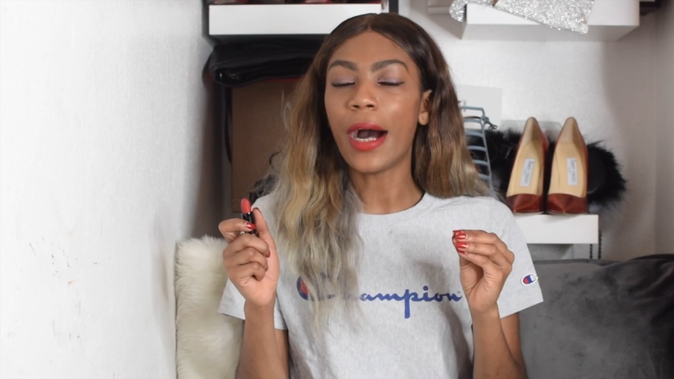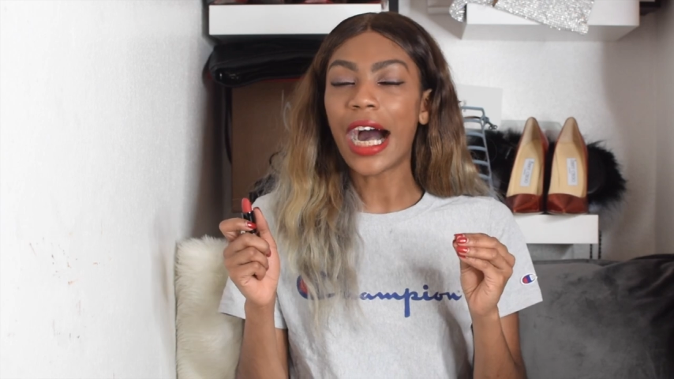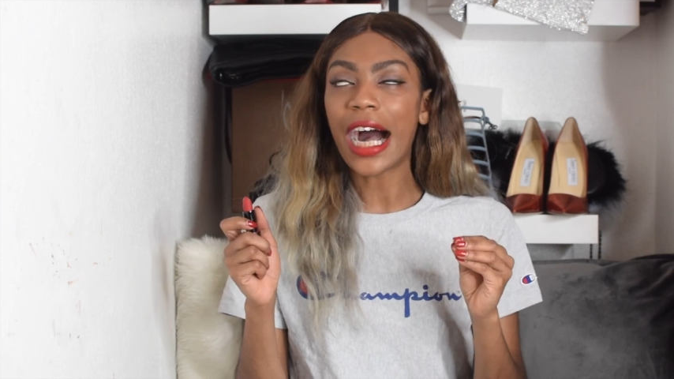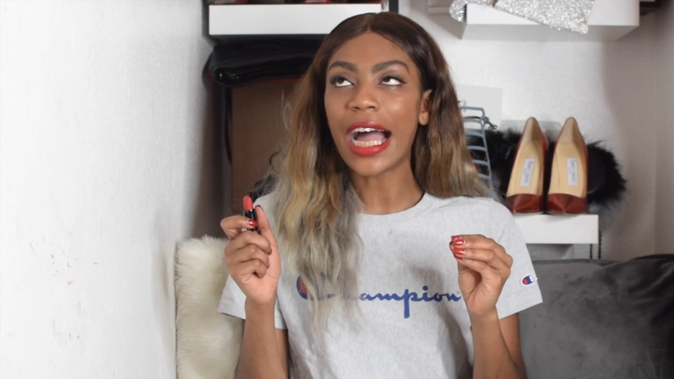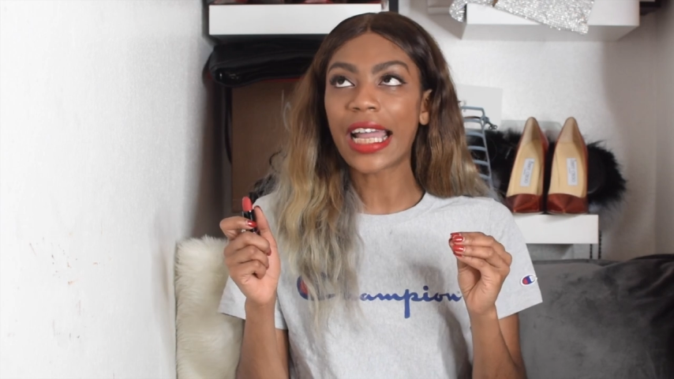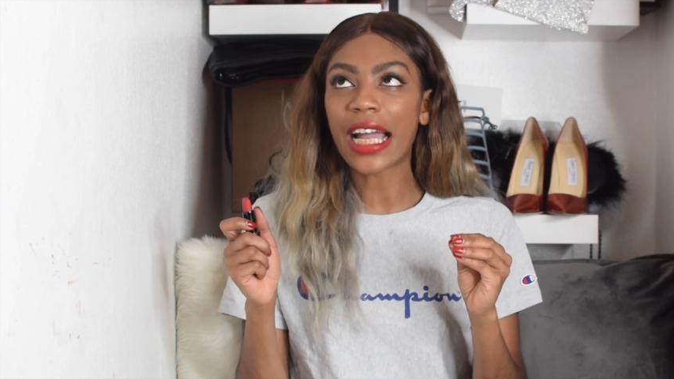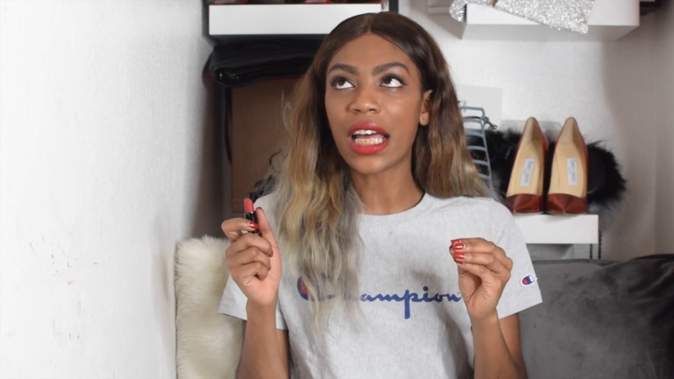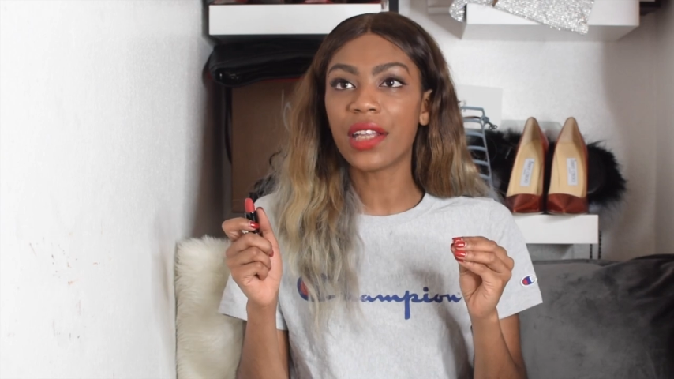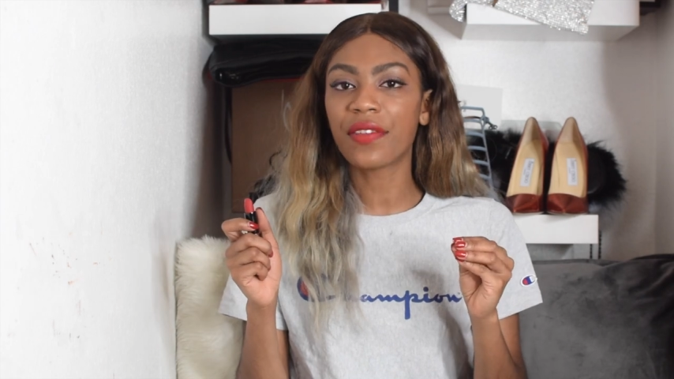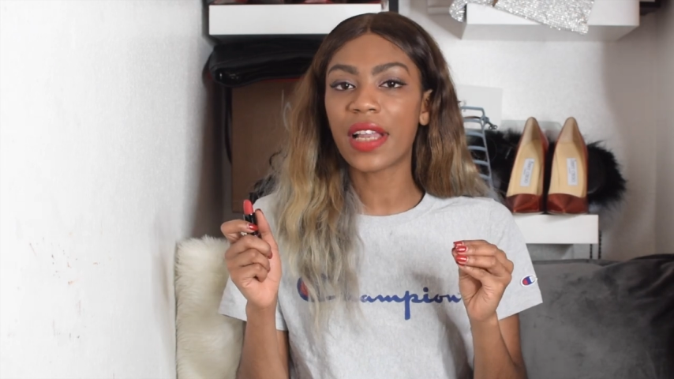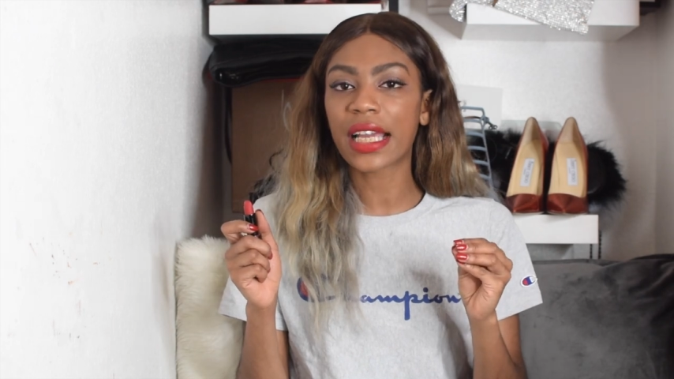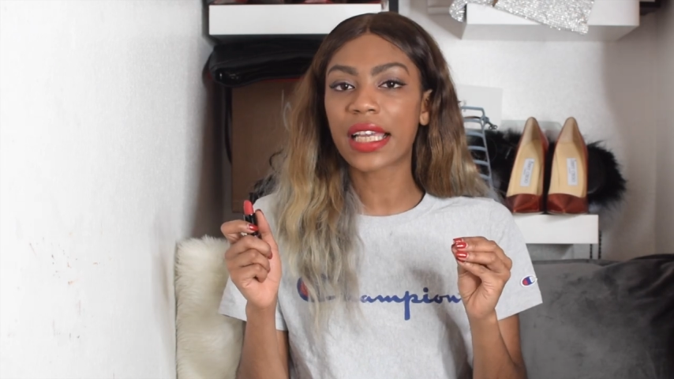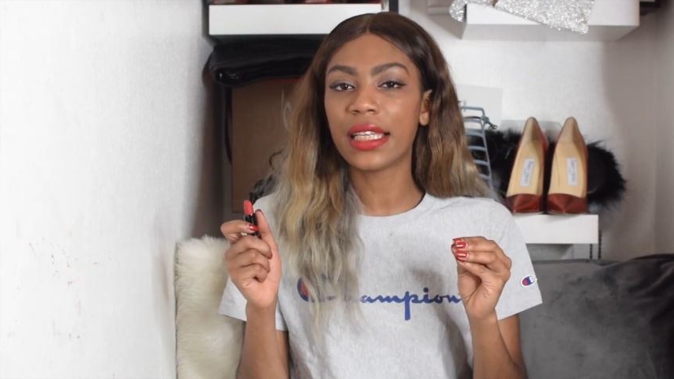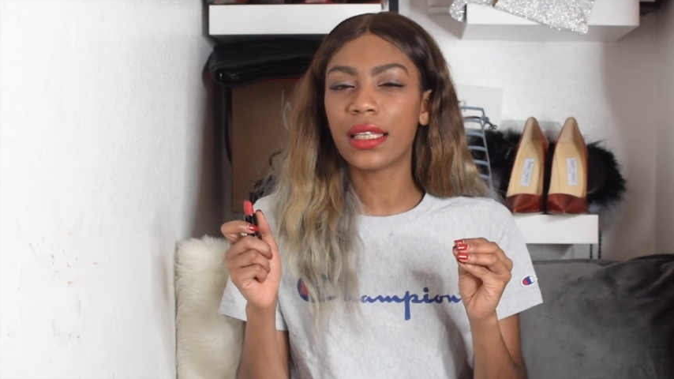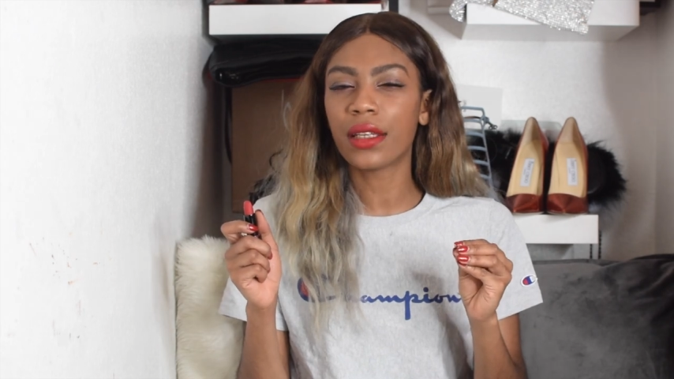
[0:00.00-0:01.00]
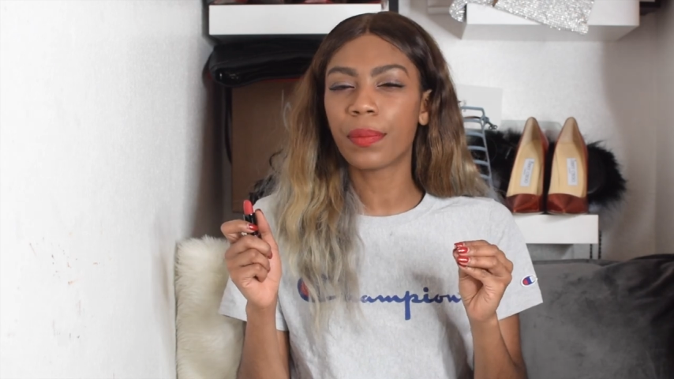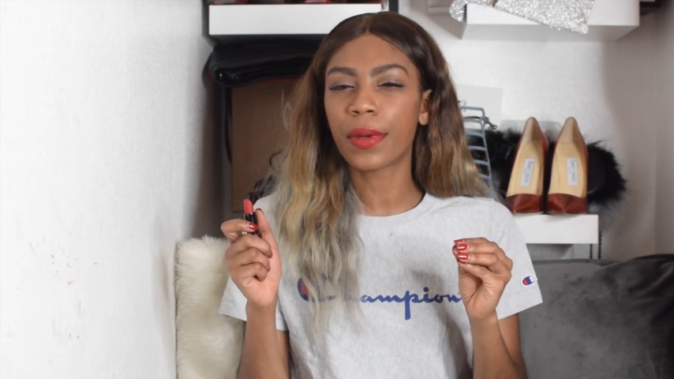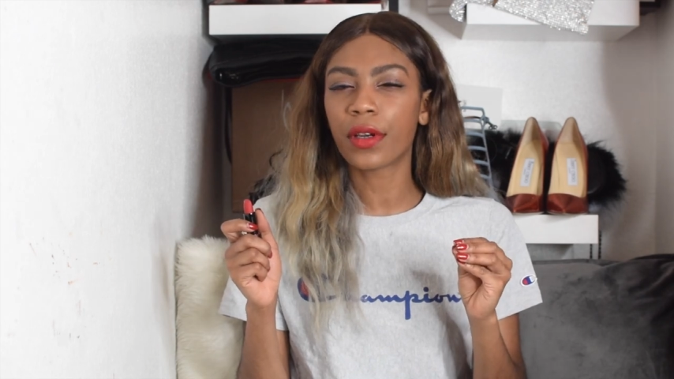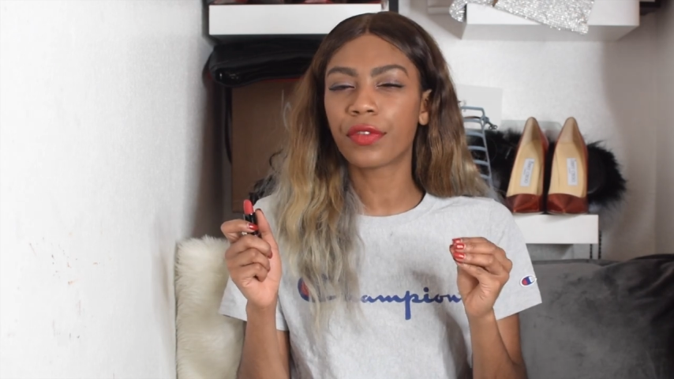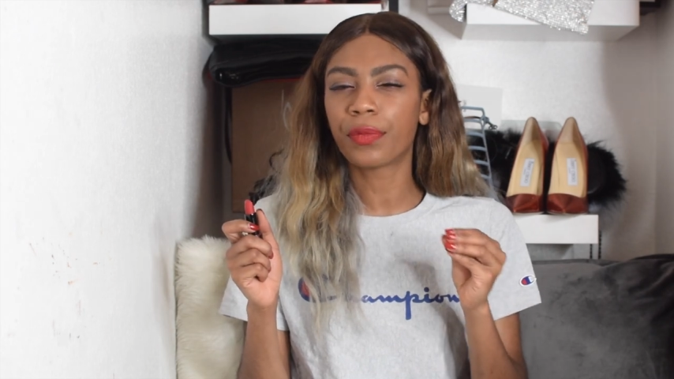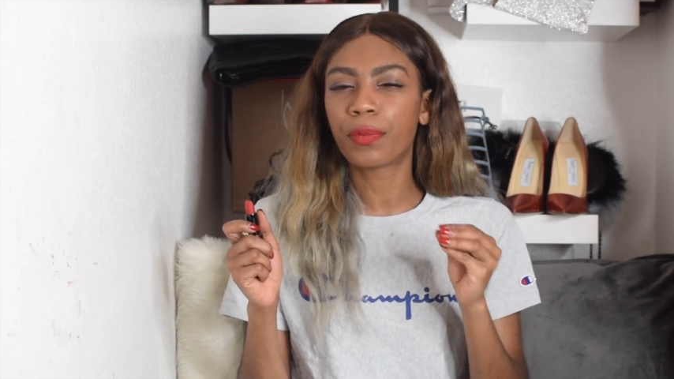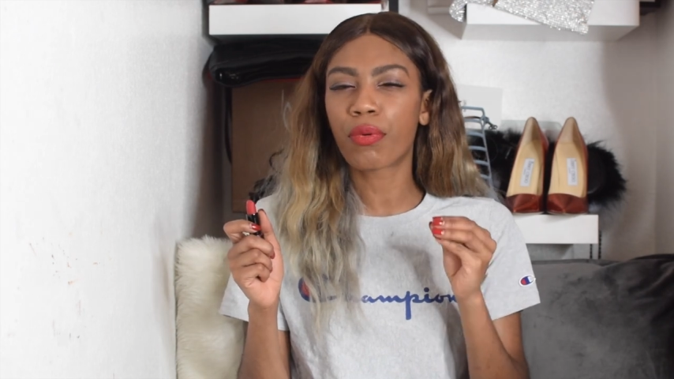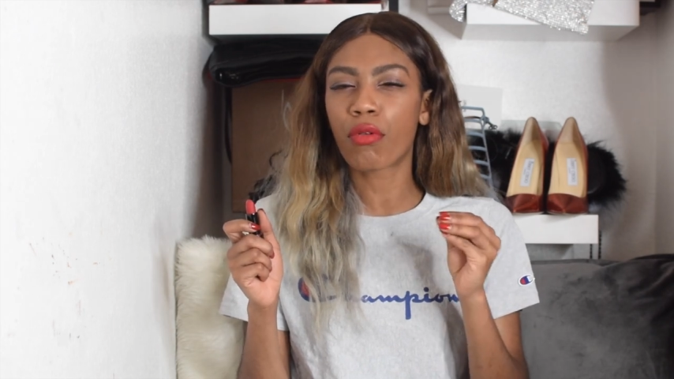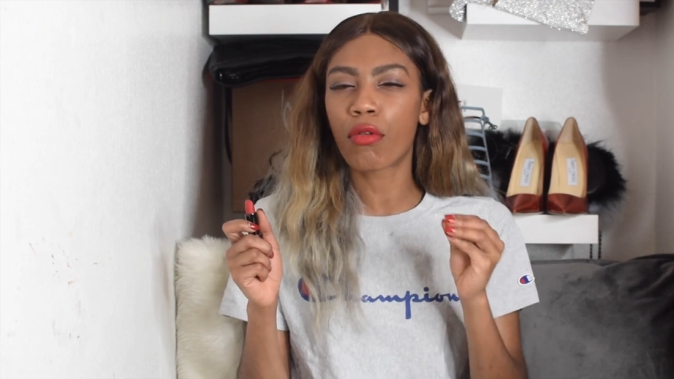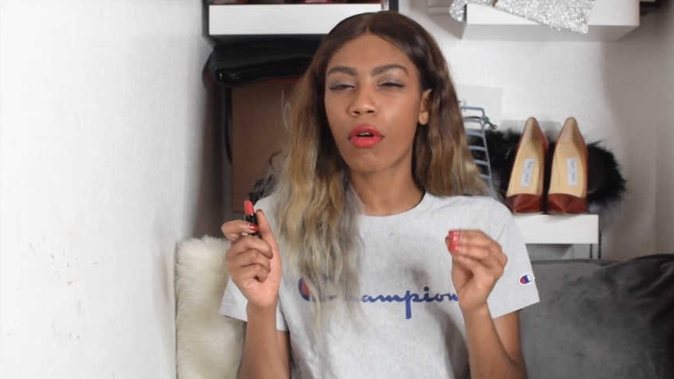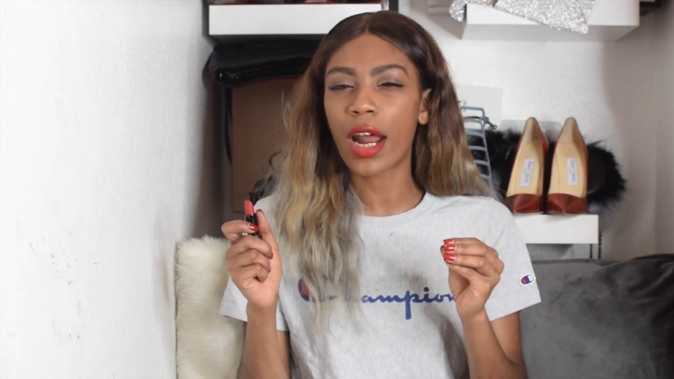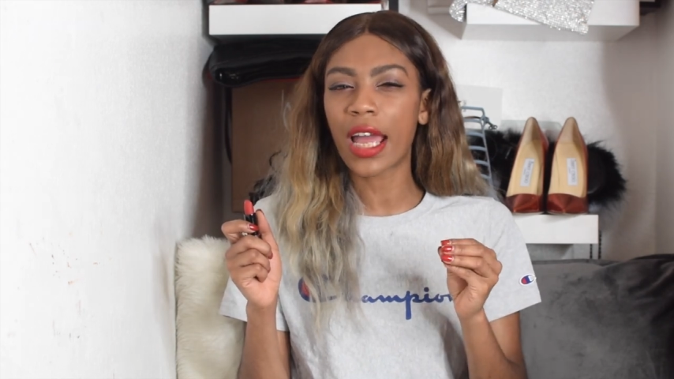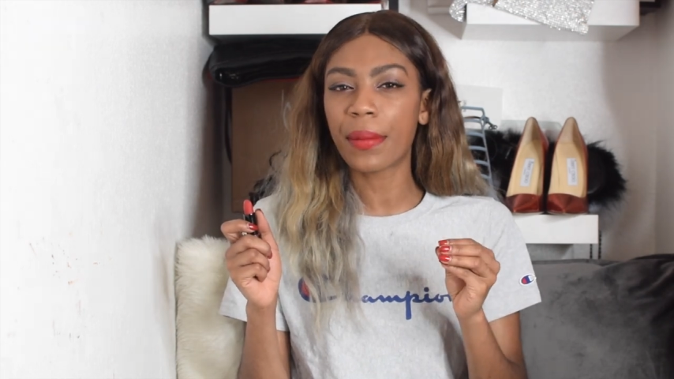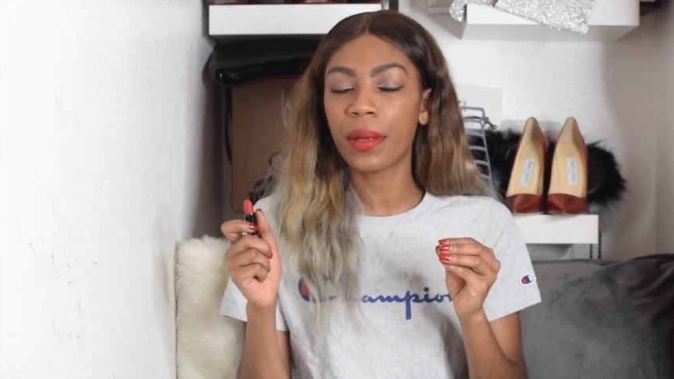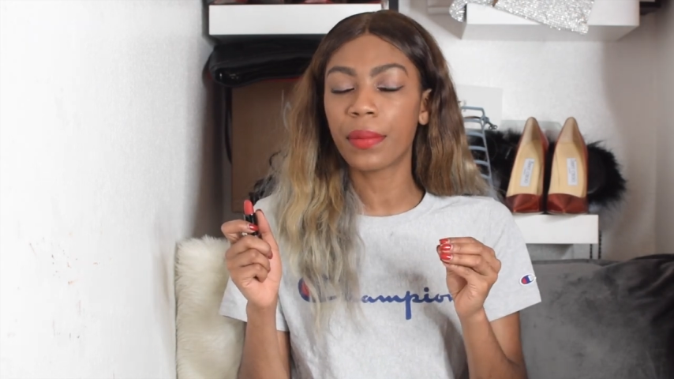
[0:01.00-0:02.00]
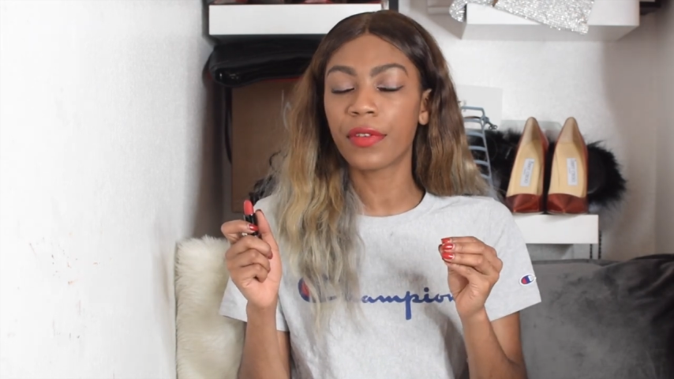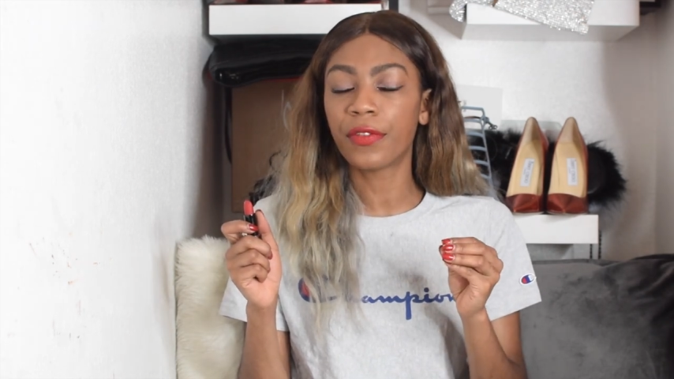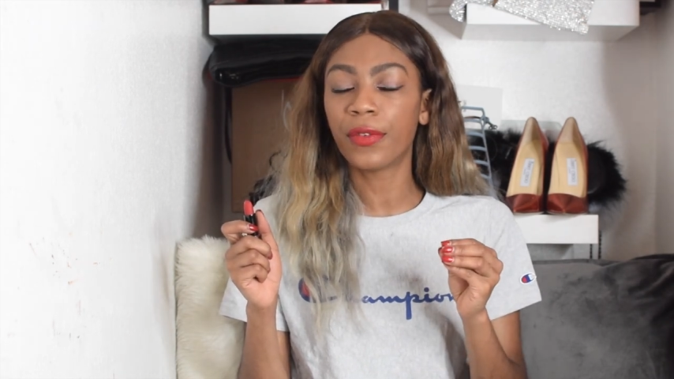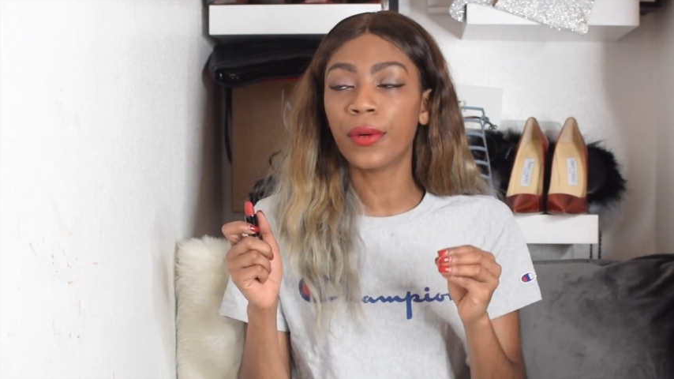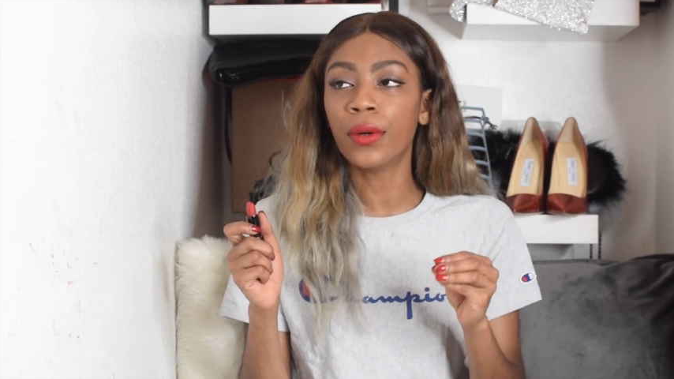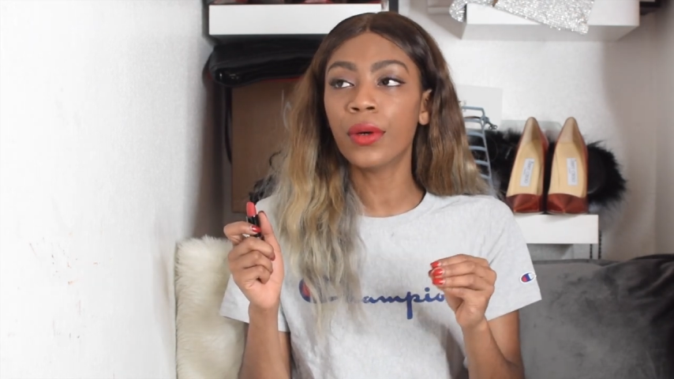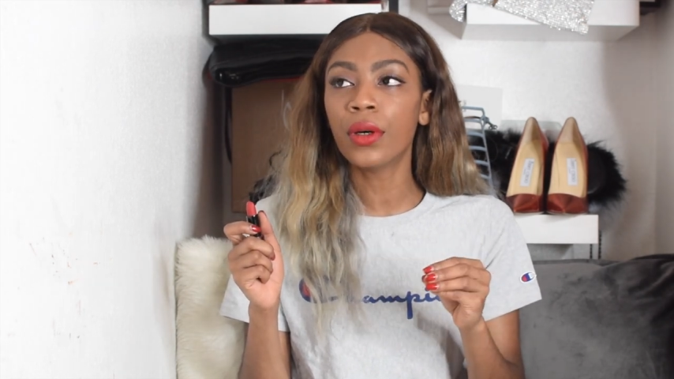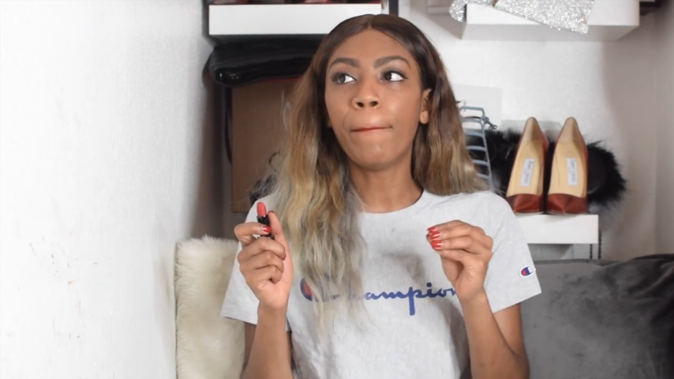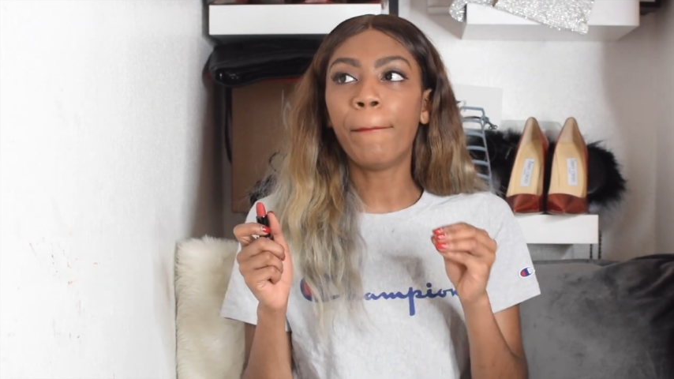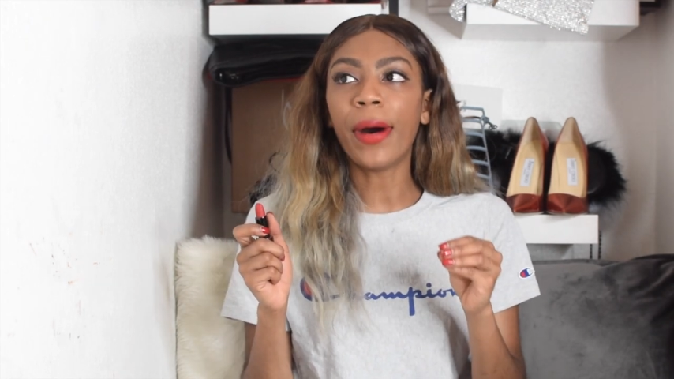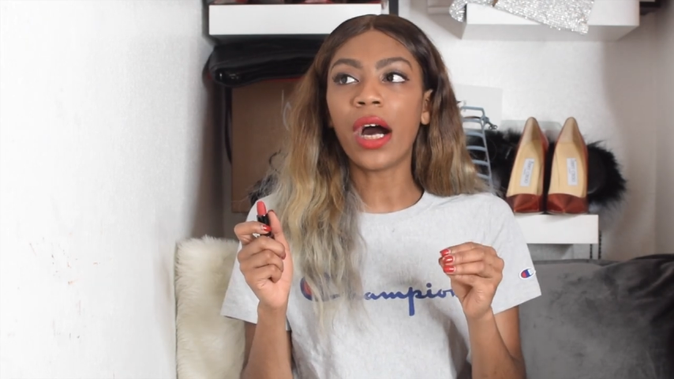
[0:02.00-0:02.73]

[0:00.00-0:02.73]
but I kind of like a little bit of primer before,